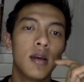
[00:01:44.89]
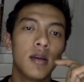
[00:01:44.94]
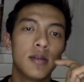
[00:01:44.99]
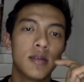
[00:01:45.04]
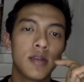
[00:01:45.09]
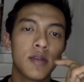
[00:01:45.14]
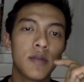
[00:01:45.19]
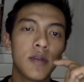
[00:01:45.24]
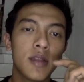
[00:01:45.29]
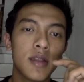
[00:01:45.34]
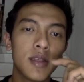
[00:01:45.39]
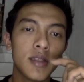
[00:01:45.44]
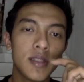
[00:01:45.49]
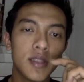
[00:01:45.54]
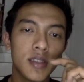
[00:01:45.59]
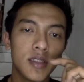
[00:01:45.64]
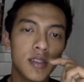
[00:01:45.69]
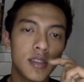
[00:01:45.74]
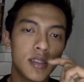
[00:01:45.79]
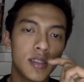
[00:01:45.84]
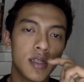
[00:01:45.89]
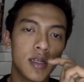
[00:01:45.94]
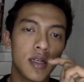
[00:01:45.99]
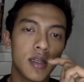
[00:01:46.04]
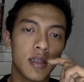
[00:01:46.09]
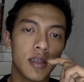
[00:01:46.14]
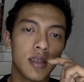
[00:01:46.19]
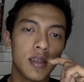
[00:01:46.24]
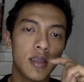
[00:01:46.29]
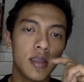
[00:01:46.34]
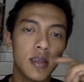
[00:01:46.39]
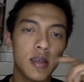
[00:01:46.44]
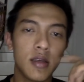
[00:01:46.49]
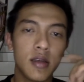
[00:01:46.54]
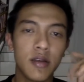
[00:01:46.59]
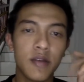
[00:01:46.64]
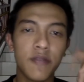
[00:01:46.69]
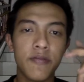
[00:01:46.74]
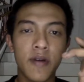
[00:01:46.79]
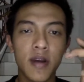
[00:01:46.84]
Segmentation generally
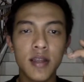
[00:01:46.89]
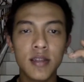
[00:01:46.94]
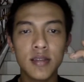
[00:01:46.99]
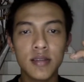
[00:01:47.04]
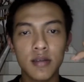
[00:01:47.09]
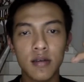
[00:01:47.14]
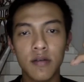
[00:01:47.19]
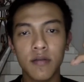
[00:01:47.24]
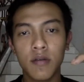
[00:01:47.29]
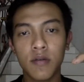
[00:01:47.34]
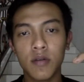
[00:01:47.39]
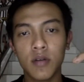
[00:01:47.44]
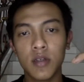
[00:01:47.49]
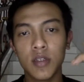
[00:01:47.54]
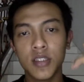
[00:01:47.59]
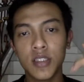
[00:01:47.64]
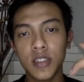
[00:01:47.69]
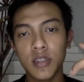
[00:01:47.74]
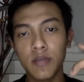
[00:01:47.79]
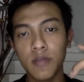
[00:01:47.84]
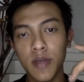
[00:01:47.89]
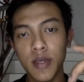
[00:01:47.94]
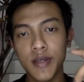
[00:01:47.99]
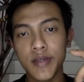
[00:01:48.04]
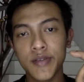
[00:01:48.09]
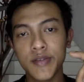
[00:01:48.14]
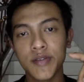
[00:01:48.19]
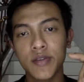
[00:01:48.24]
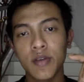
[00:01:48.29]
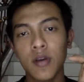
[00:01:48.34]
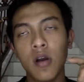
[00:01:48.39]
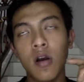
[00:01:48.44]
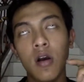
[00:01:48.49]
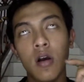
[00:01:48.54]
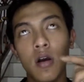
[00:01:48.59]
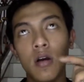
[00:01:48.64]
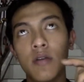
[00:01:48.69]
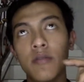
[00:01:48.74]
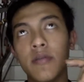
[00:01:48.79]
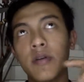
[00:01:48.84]
divides a population based
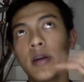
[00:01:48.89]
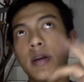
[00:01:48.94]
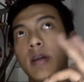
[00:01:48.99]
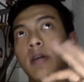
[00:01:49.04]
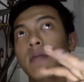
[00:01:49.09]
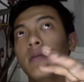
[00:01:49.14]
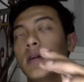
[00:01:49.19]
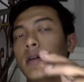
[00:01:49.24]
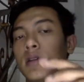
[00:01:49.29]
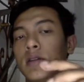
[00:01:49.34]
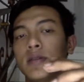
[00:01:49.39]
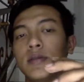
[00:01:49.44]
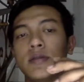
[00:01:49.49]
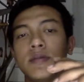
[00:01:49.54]
on variables.